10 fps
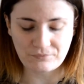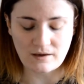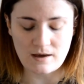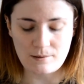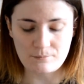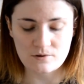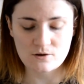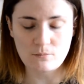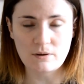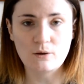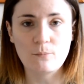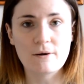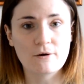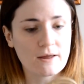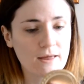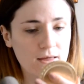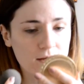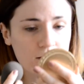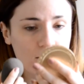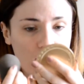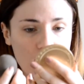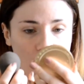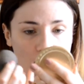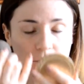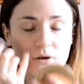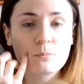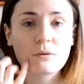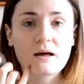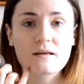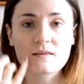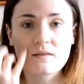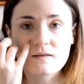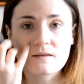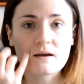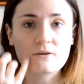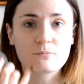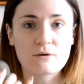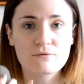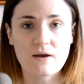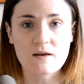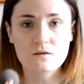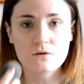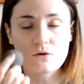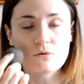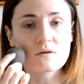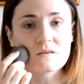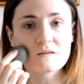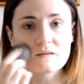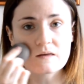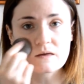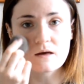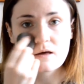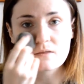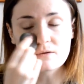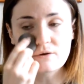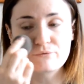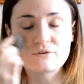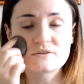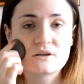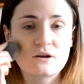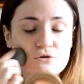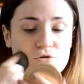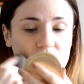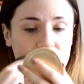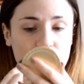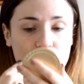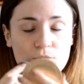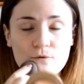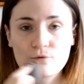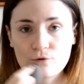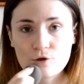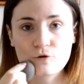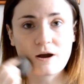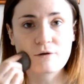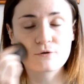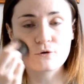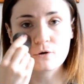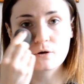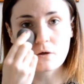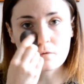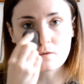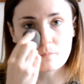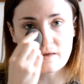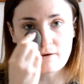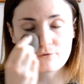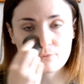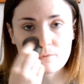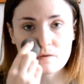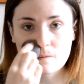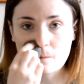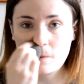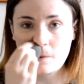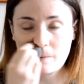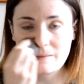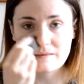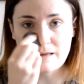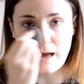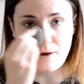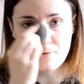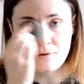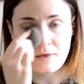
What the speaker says: Got my little mirror here. I'm going to apply it to this side of my face so you can see the difference, and I'll try and do some photographs or close-ups afterwards so you can tell.